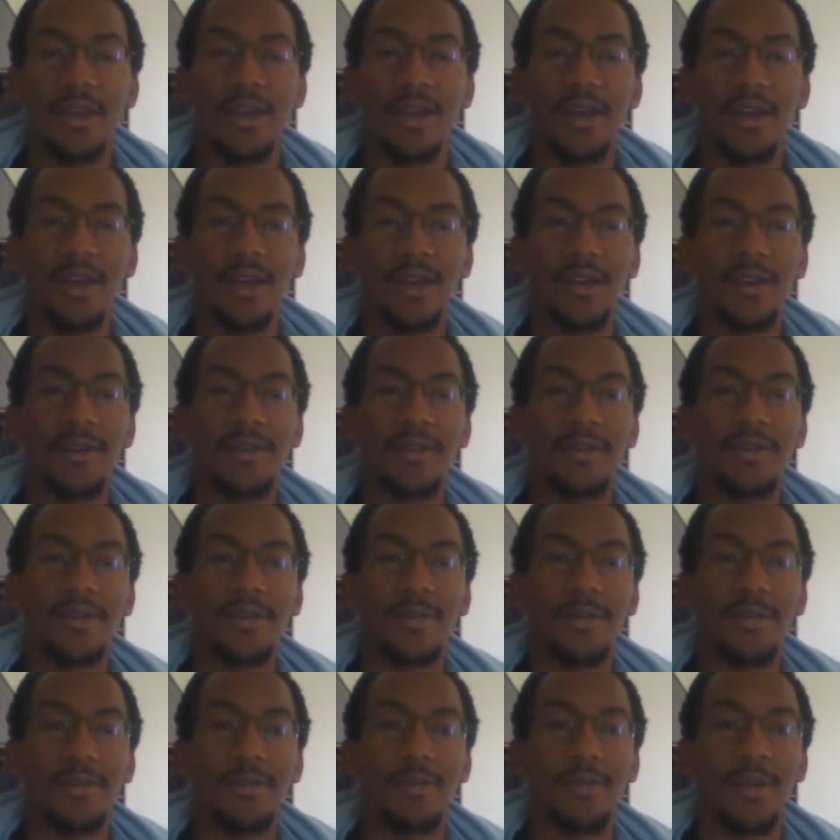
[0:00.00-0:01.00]

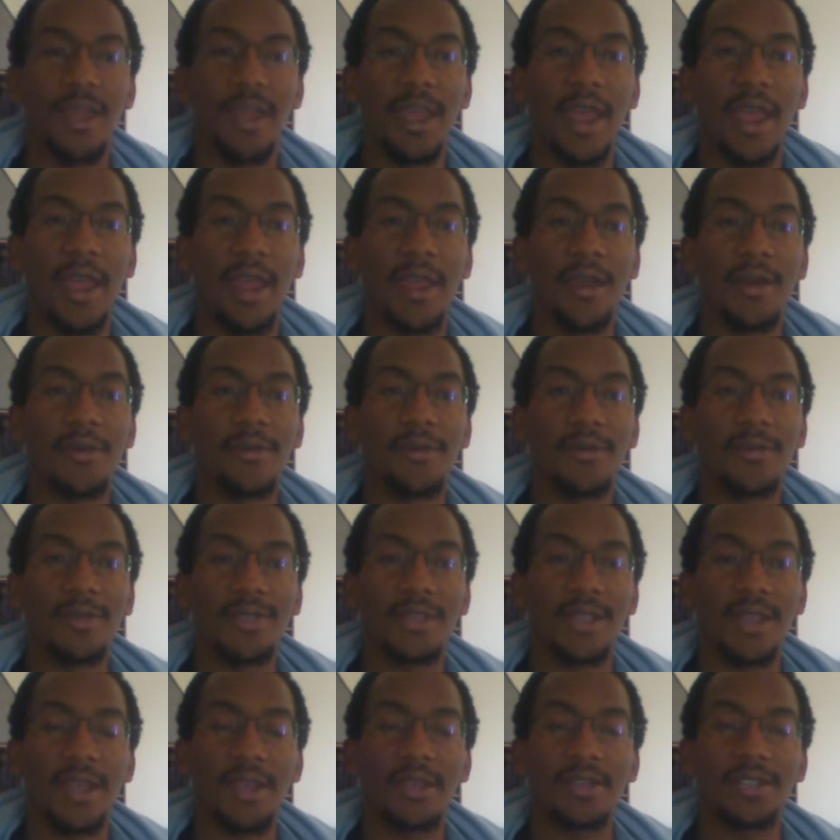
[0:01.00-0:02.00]
The big angle
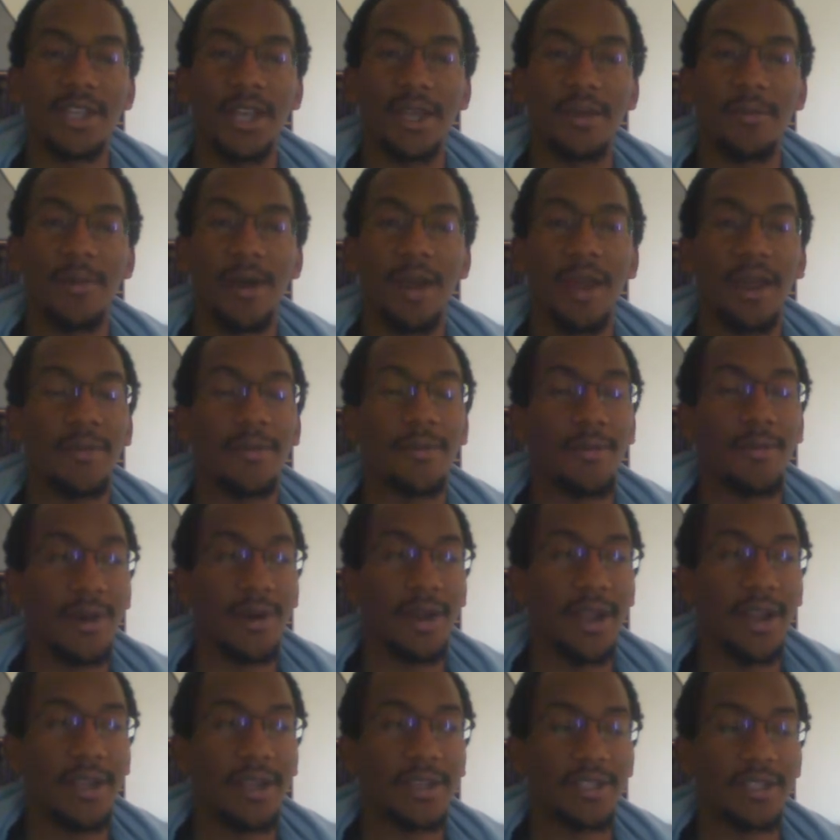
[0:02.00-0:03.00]
was that Jay White,
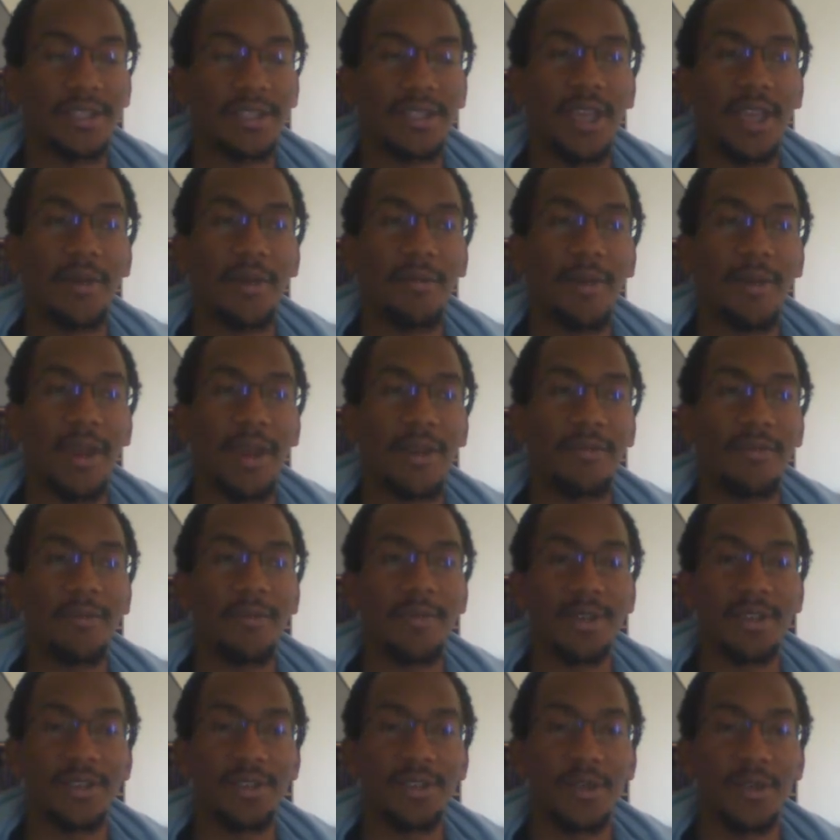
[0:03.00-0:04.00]
1, had just came back
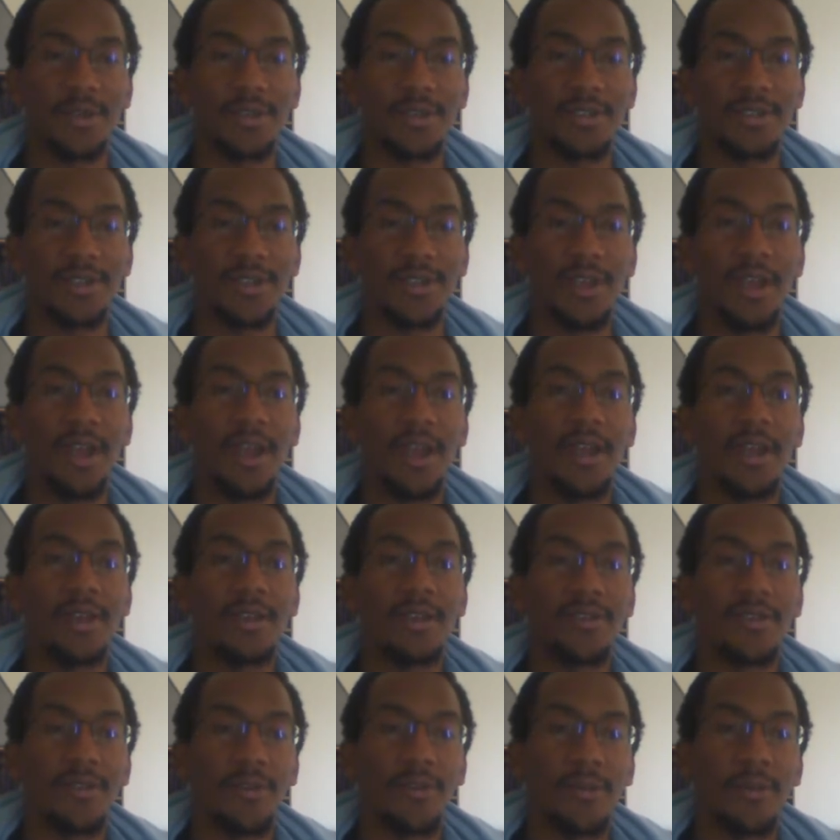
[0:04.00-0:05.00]
from excursion,
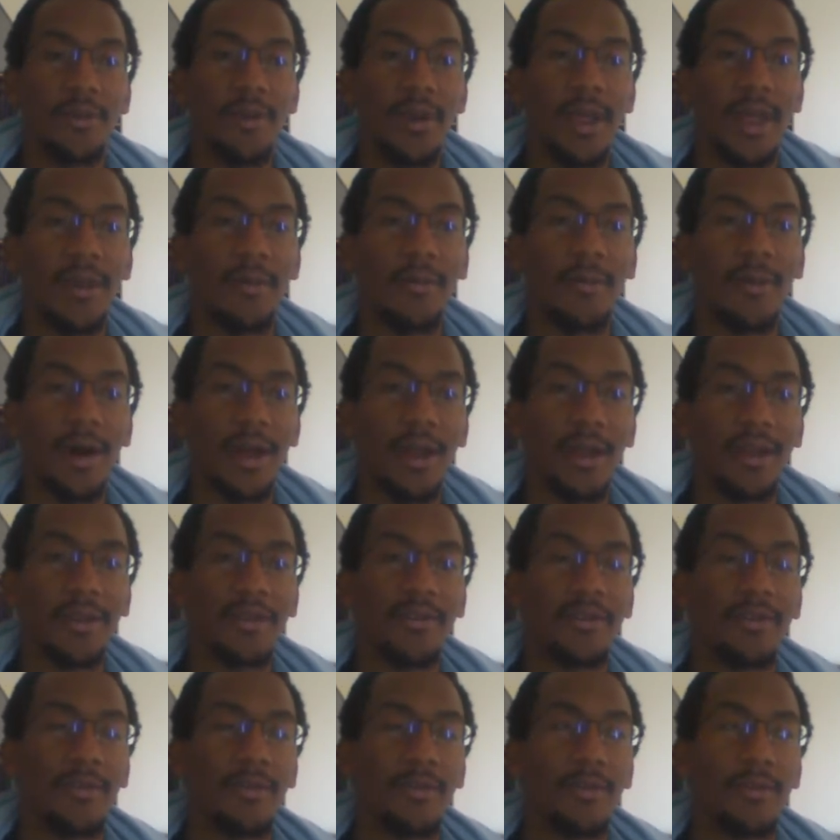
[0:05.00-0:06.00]
2, had wanted
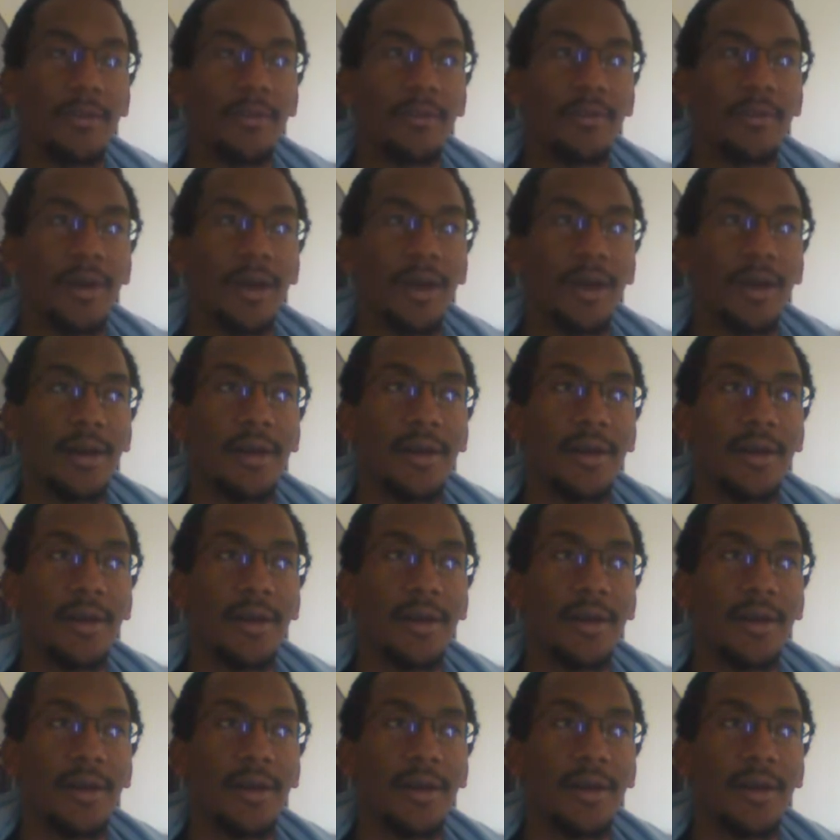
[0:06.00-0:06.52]
to